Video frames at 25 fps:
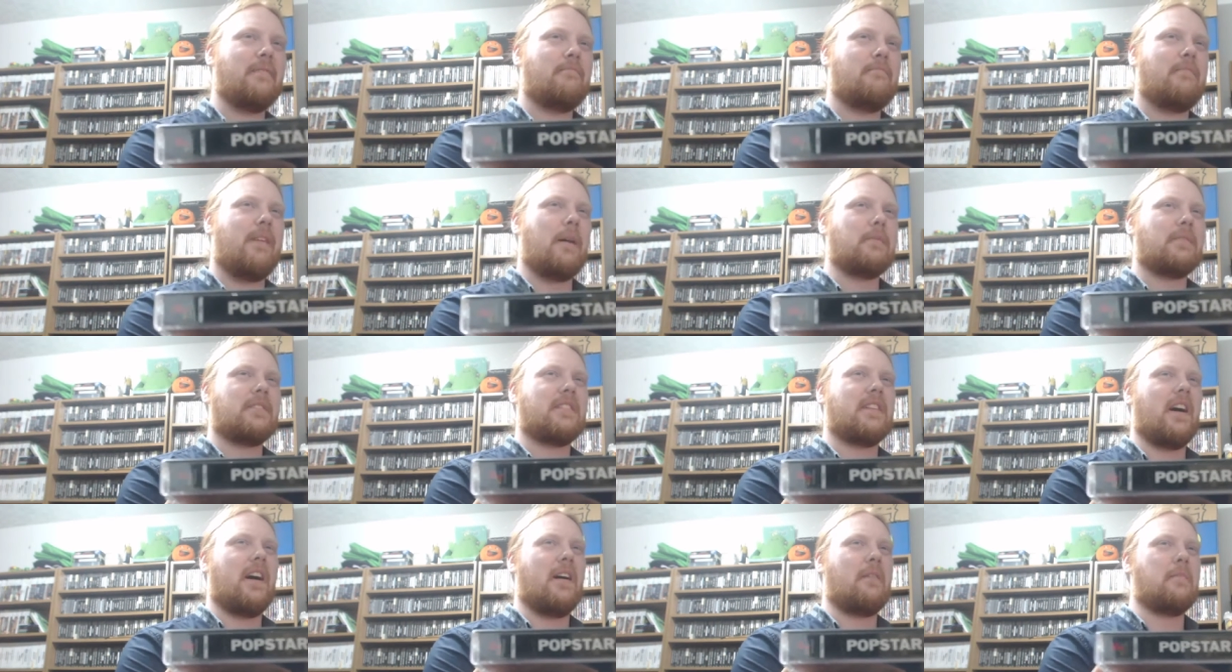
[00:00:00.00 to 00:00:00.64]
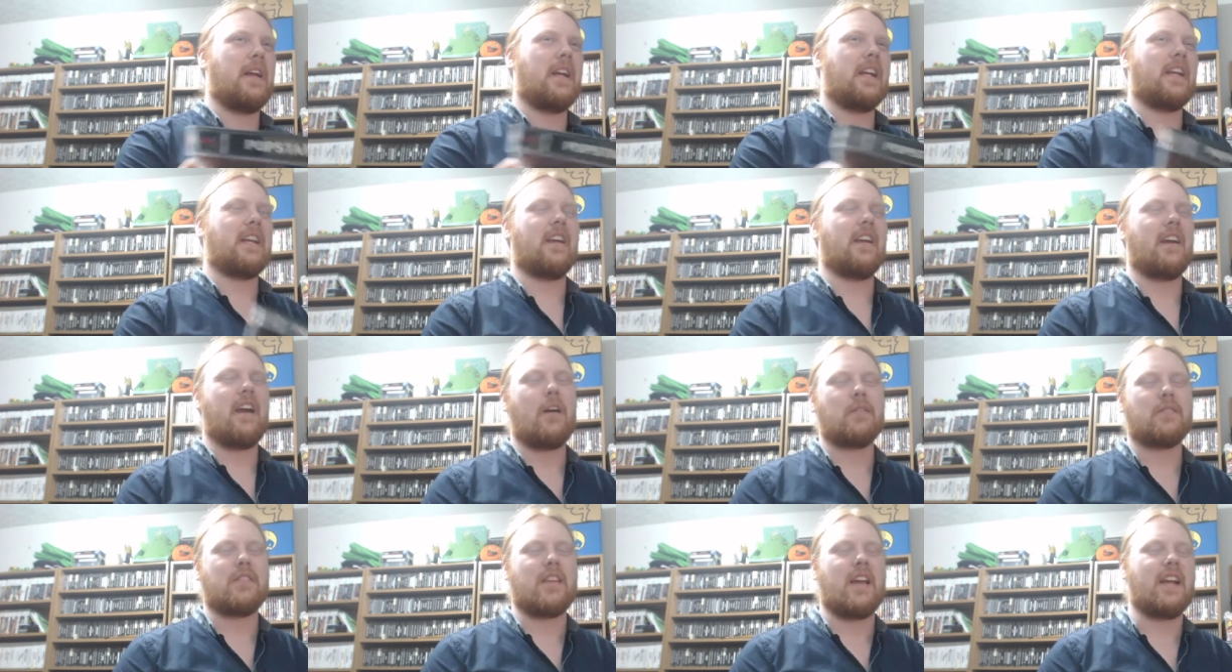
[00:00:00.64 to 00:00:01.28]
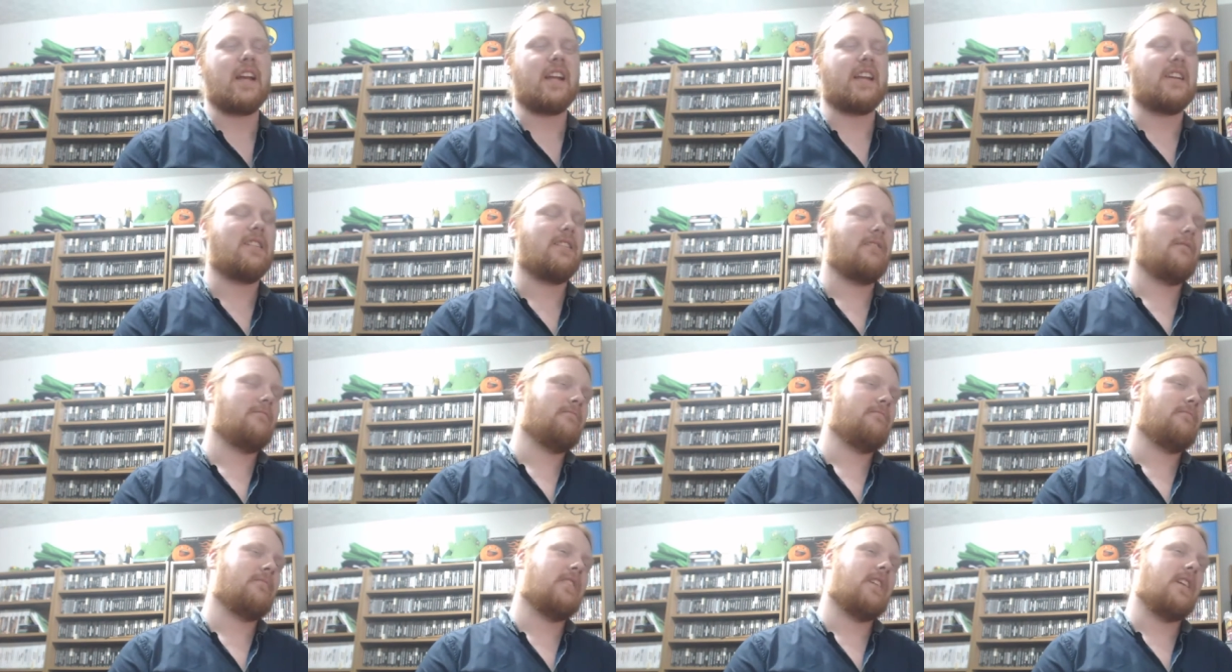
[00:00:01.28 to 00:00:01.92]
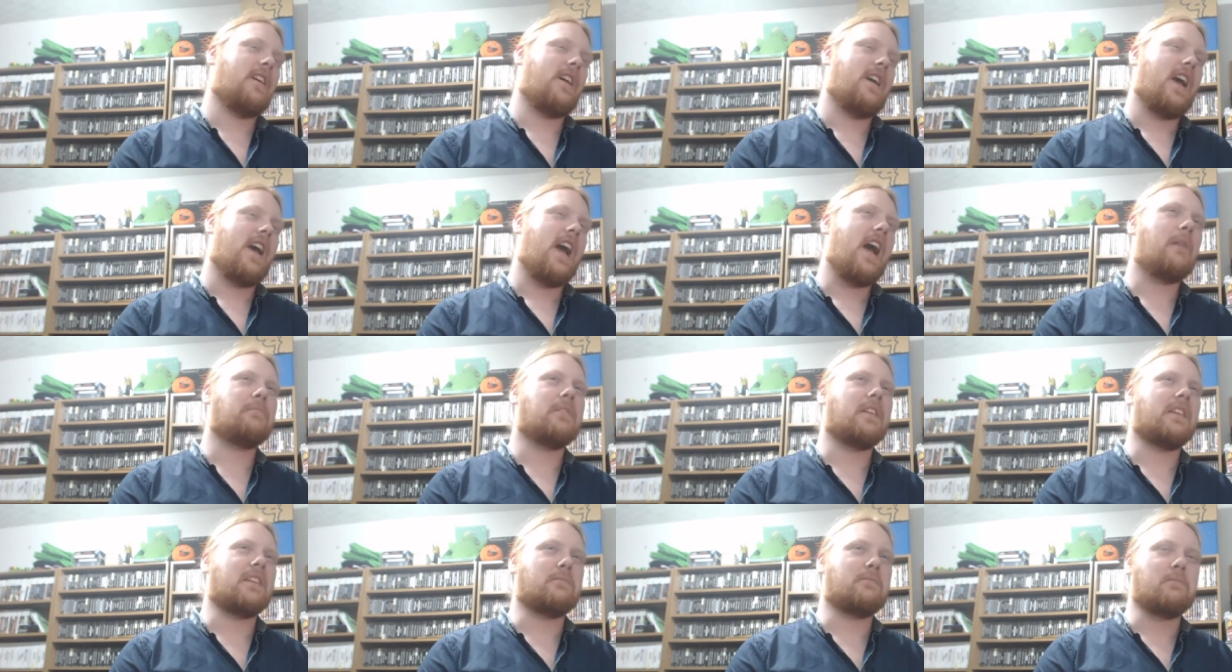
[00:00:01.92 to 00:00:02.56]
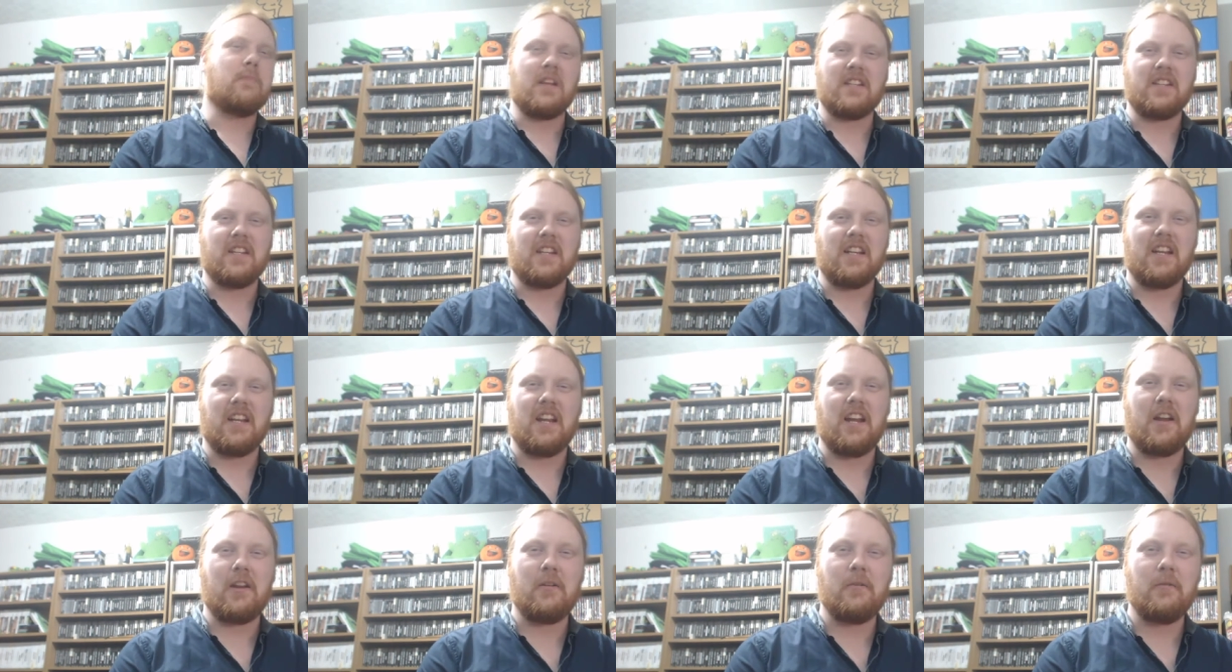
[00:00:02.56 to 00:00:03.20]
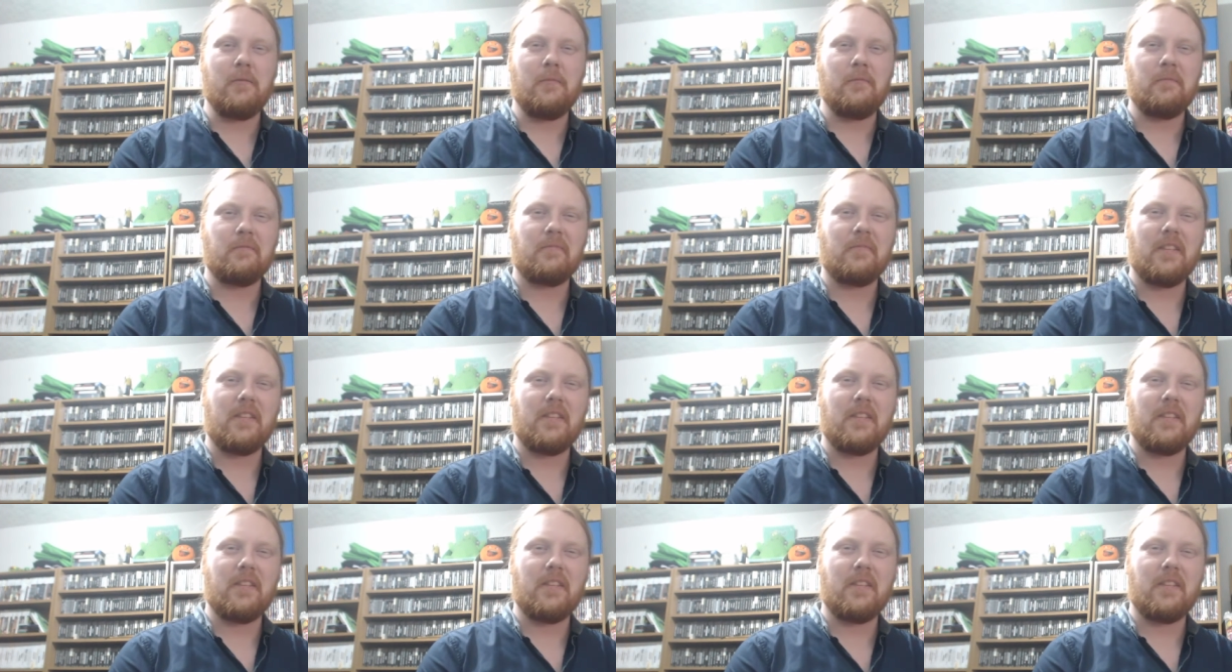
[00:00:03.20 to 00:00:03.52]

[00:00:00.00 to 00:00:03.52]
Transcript: Popstar Maker. I was like, I'm dismissing you.